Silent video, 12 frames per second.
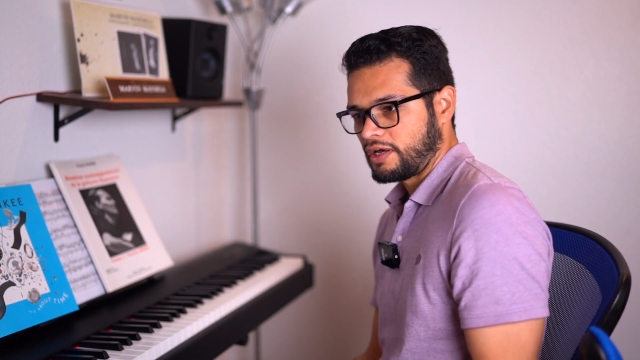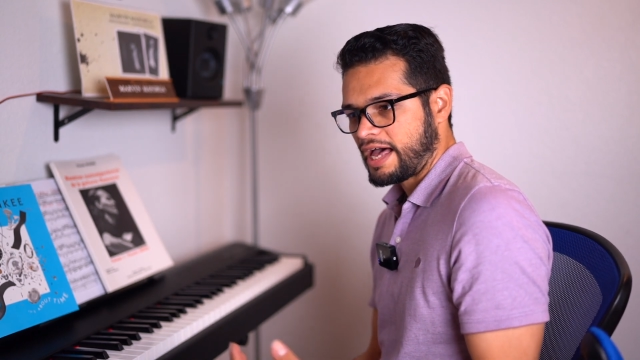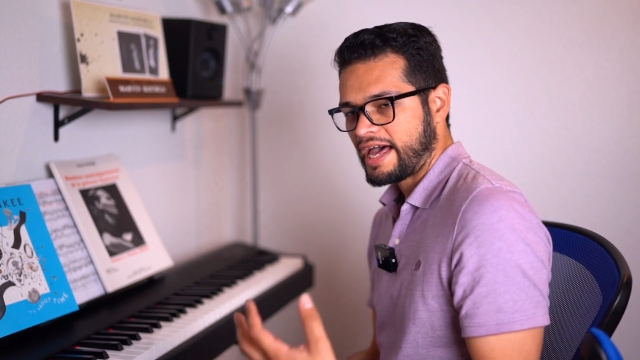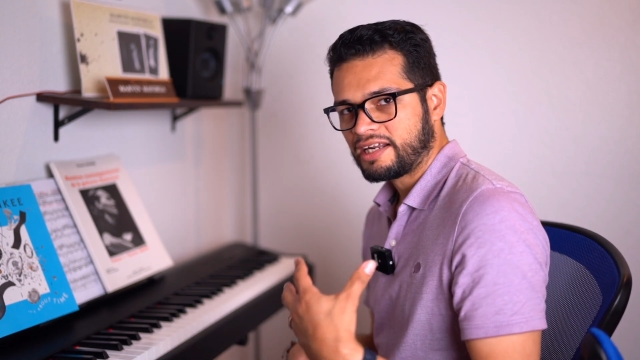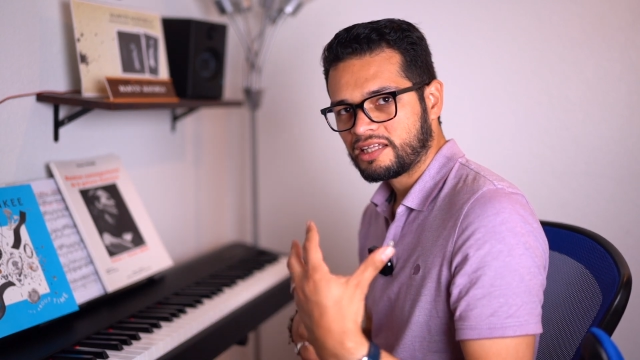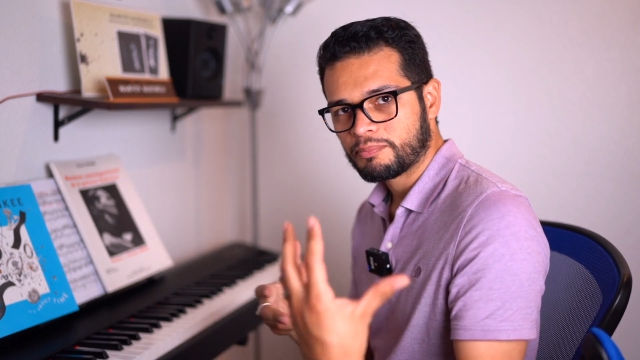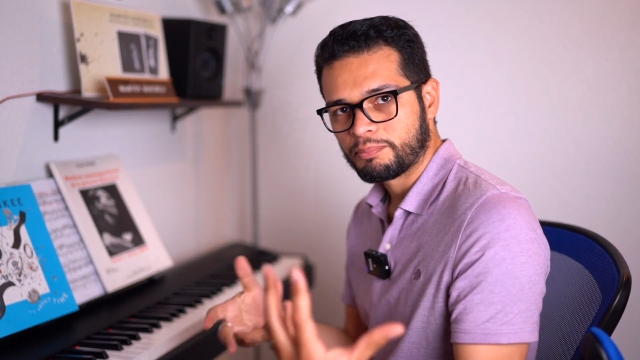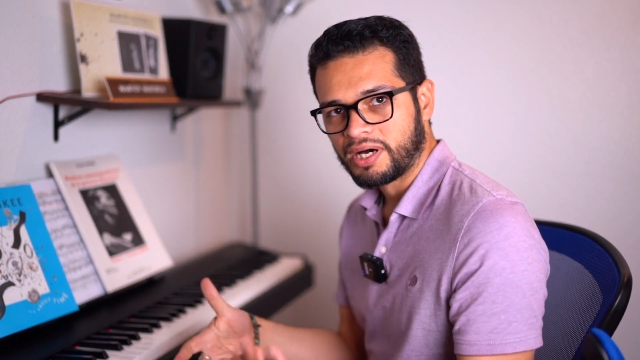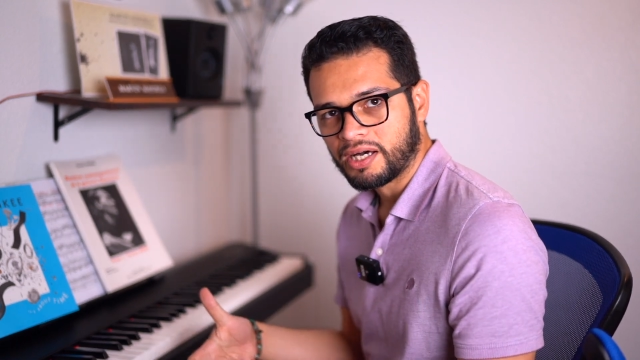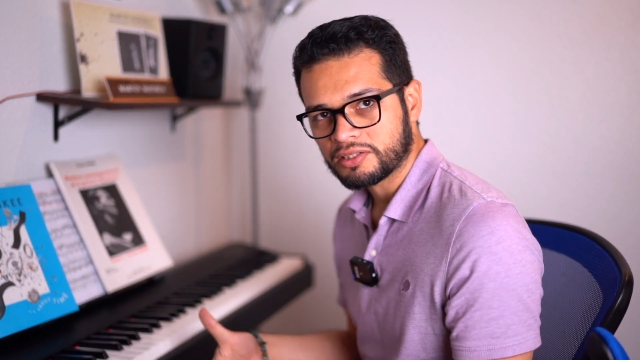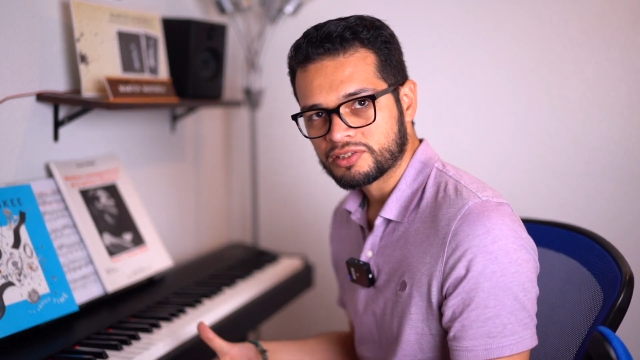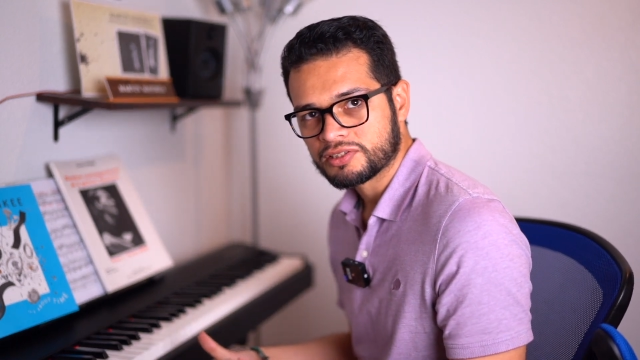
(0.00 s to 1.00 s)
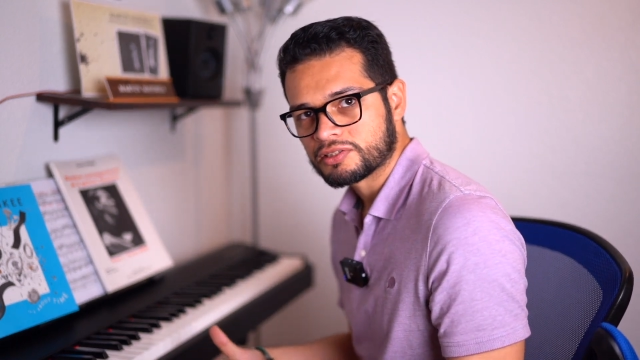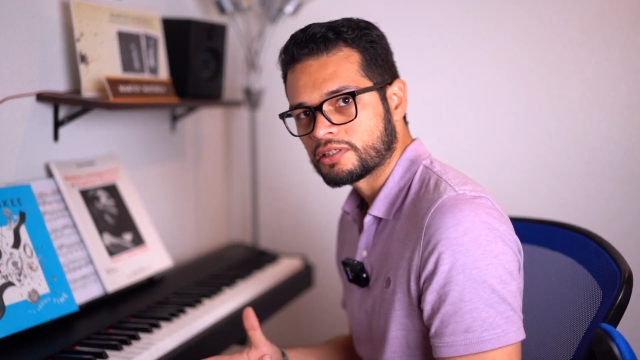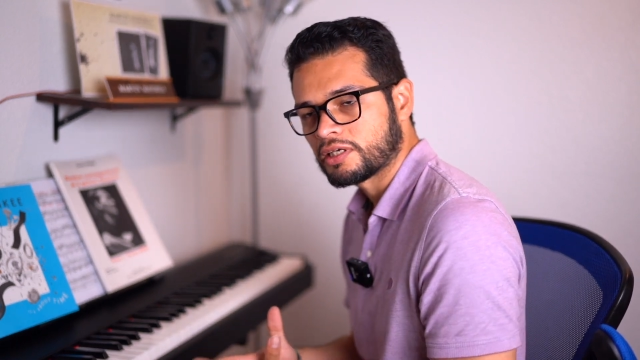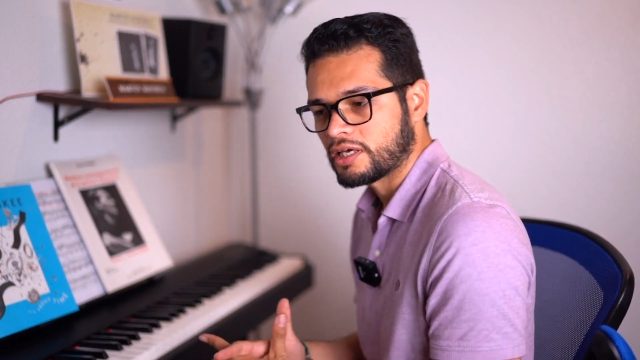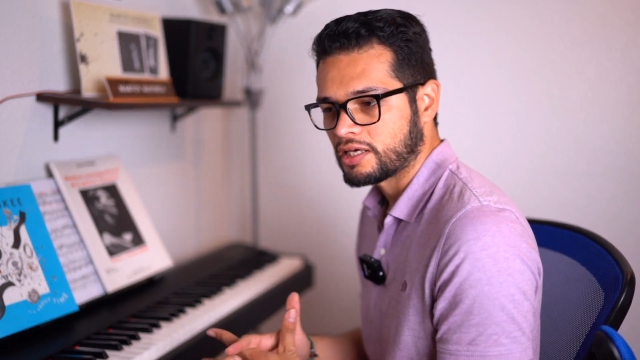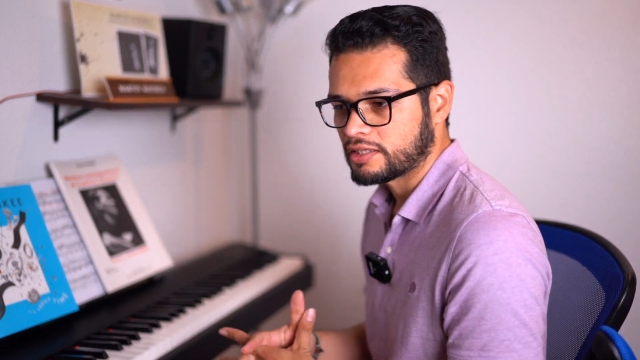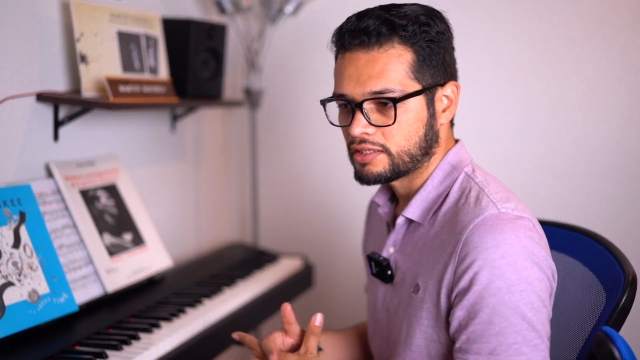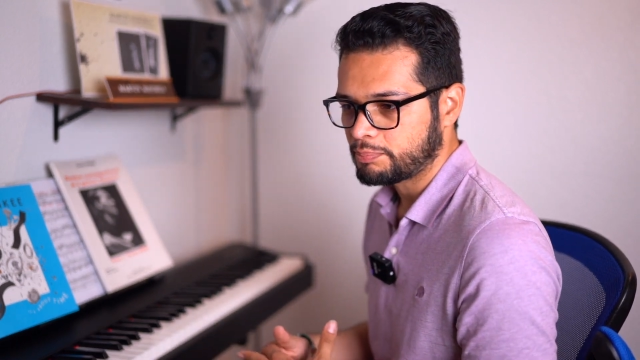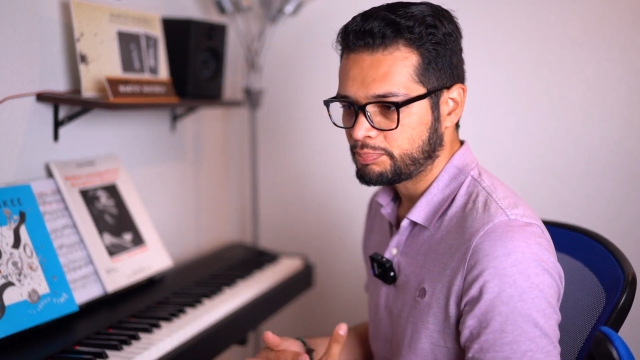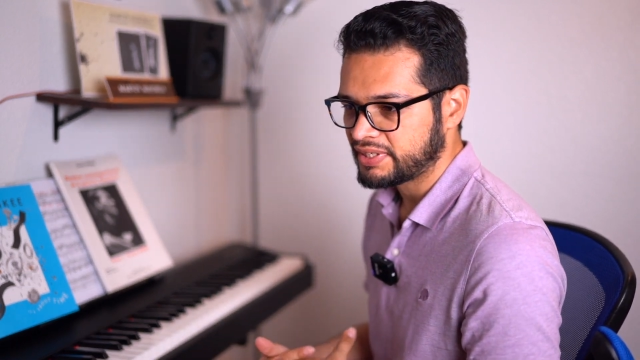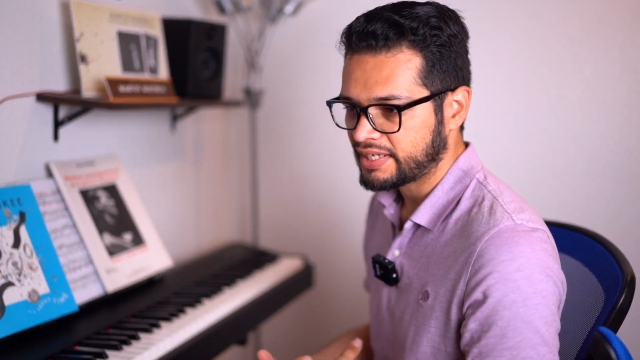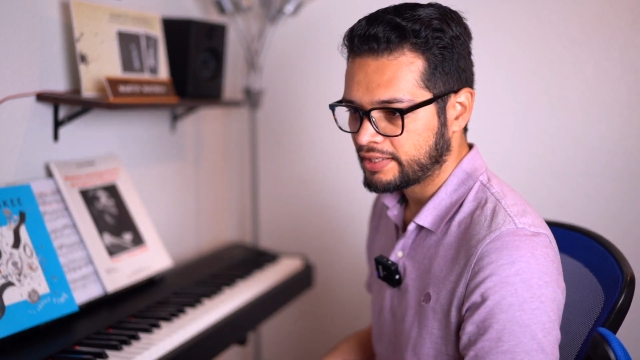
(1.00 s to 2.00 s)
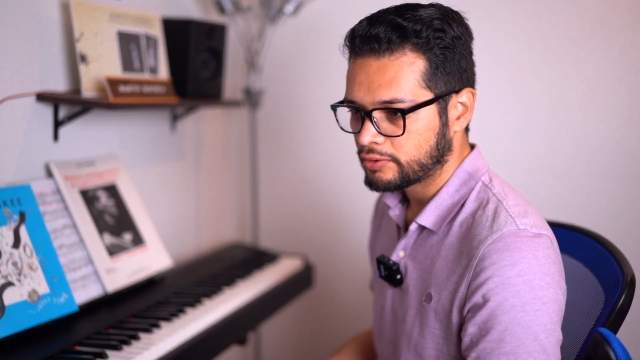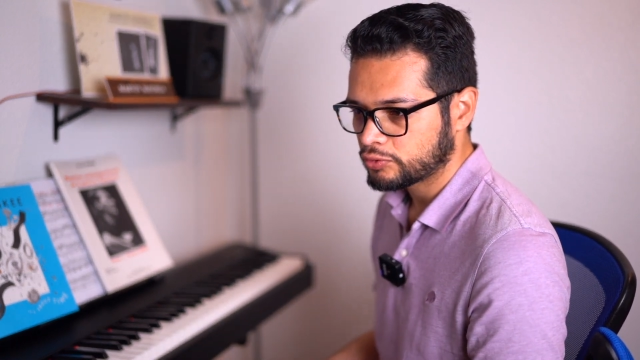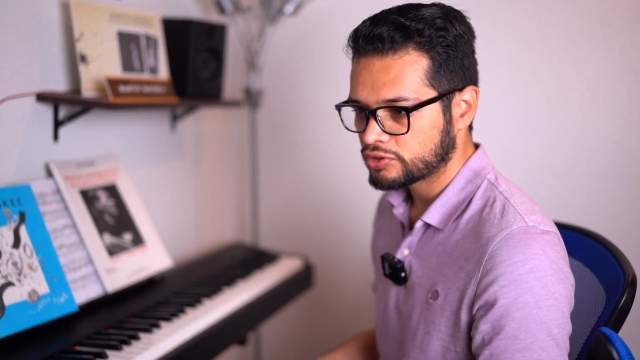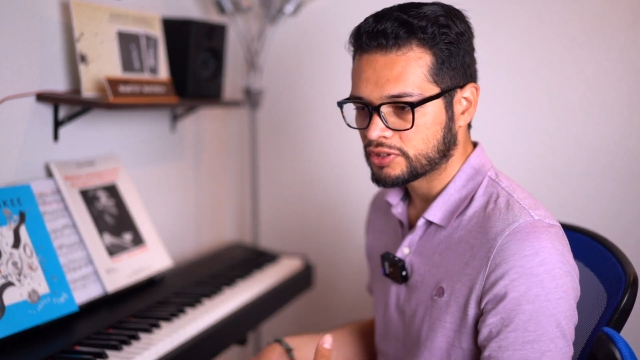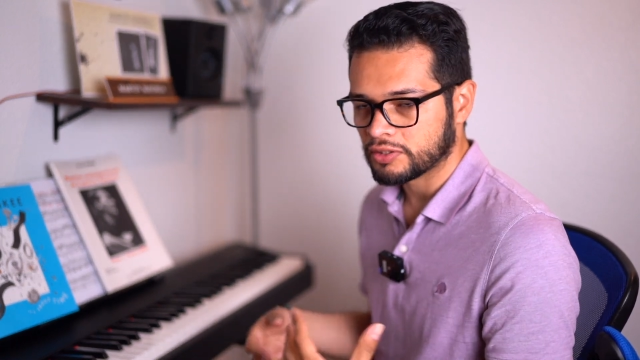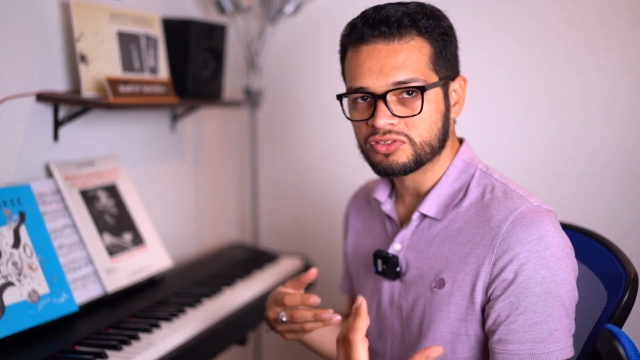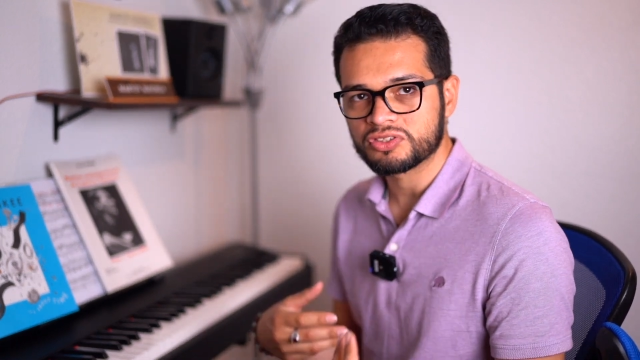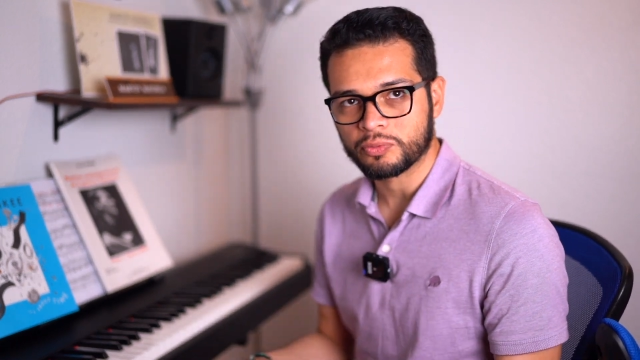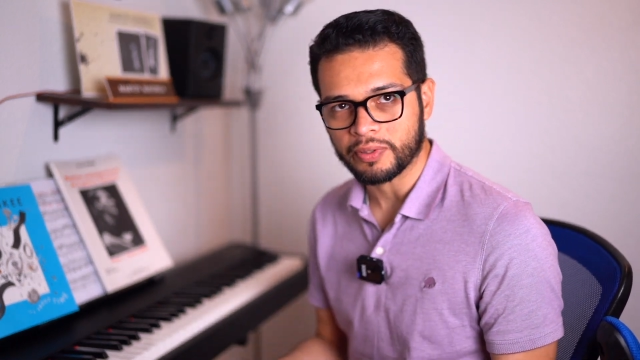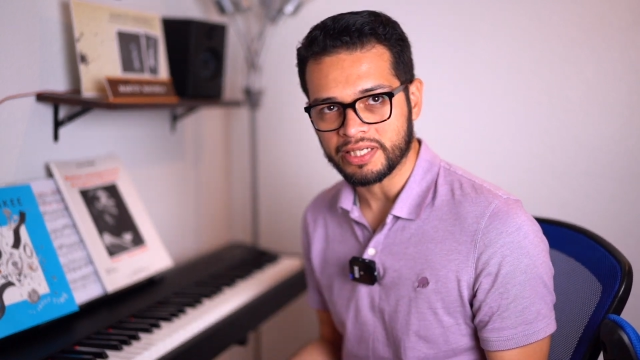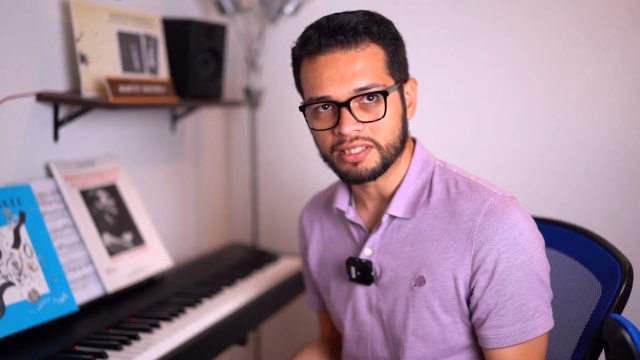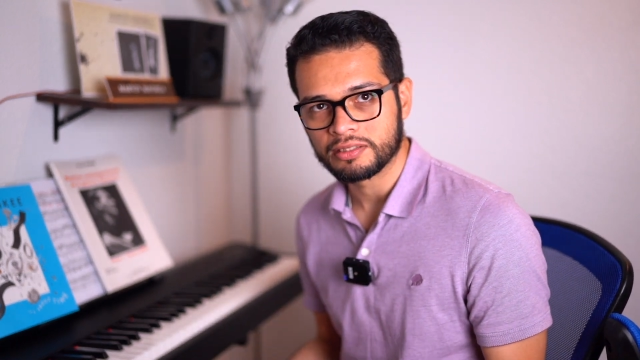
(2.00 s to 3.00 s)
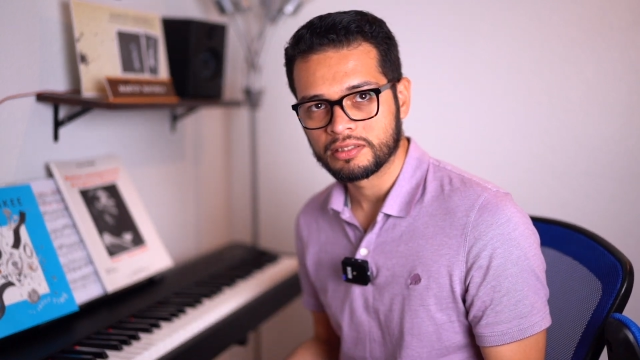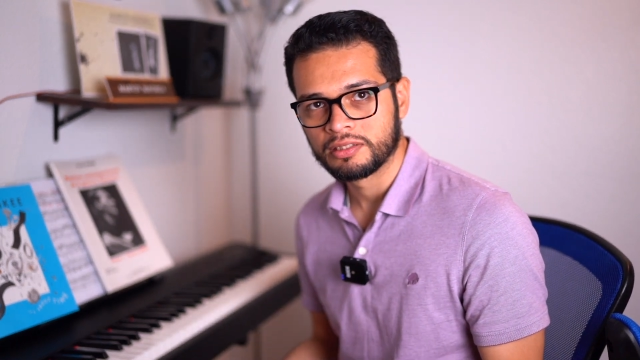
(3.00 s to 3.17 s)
Out of the box, the piano sounds great,